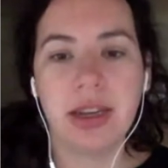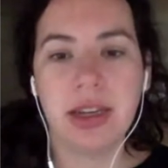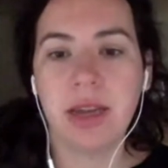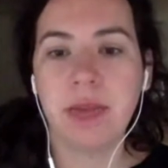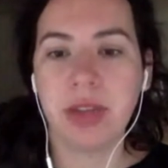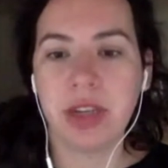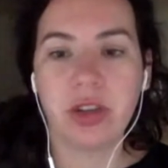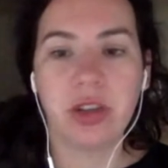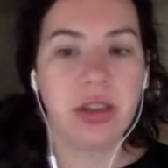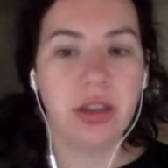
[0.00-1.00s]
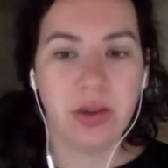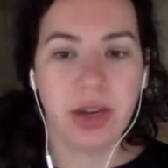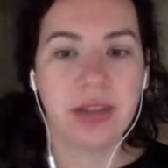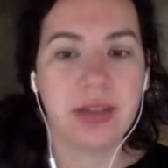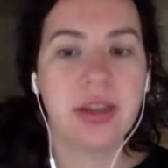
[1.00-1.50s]
India, Malaysia, the
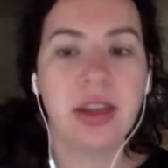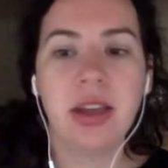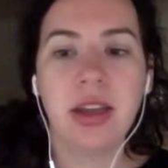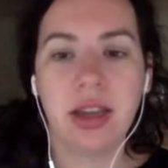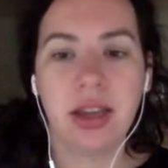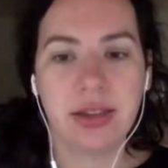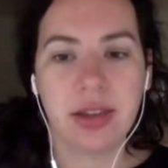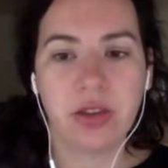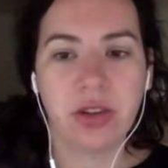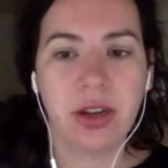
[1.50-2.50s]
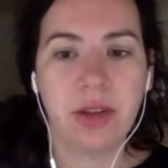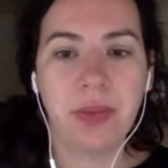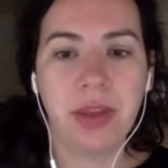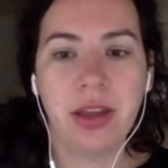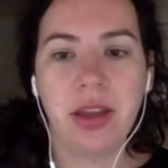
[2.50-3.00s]
US,
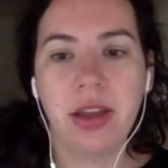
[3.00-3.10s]
etc.